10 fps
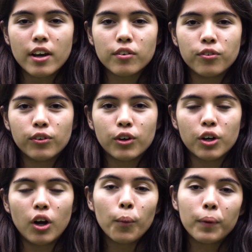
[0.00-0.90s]
and
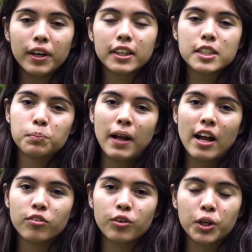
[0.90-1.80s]
for opening this
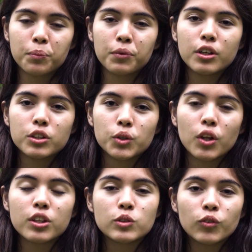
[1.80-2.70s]
platform
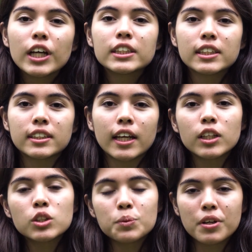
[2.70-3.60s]
to all these voices
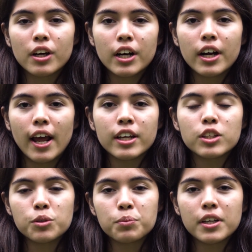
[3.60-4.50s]
that need to be heard
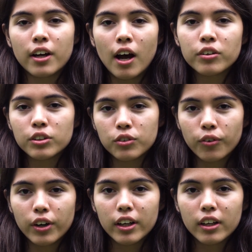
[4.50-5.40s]
and need to be
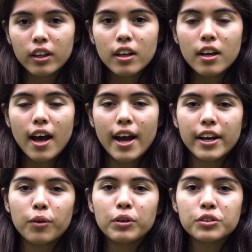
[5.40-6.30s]
accounted for.
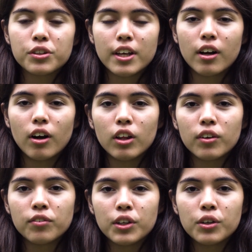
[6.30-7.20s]
And I want to thank
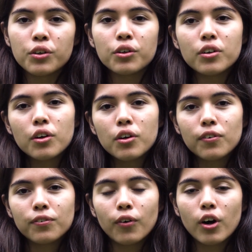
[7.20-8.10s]
all of you
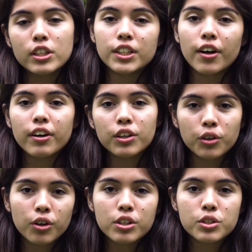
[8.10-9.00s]
for
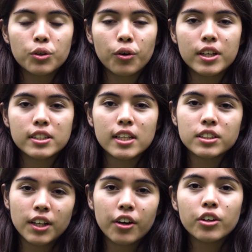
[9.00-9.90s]
sharing your stories
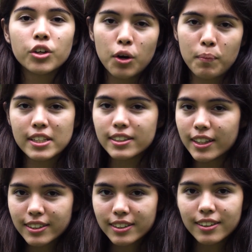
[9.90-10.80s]
and sharing your
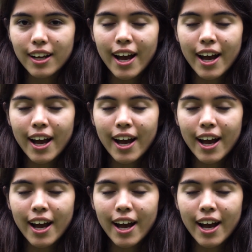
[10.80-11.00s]
message.